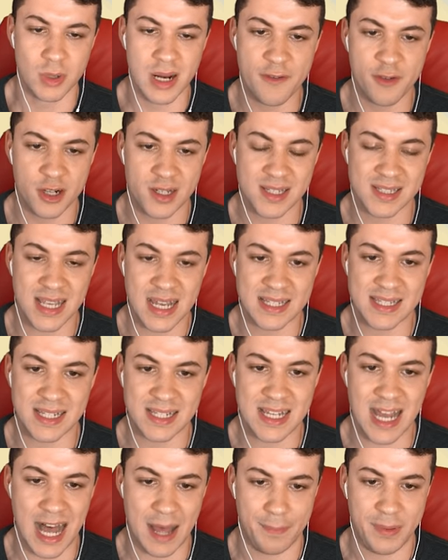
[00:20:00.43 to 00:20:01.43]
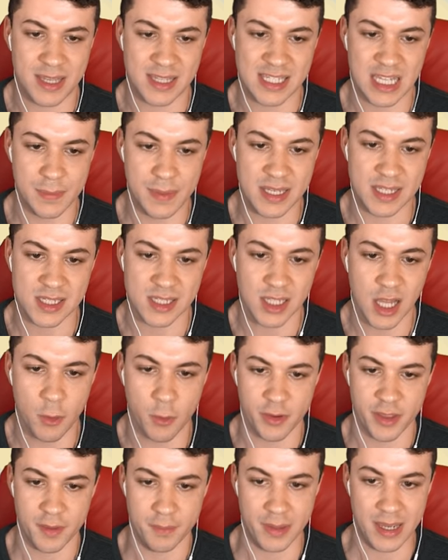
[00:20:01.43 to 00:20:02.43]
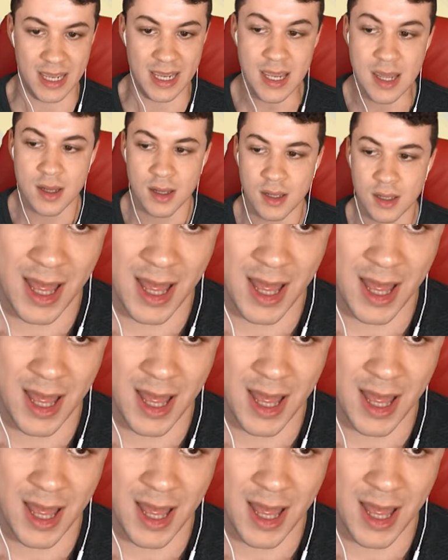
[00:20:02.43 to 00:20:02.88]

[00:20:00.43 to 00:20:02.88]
whatever it decides to copy is gonna be slower than me,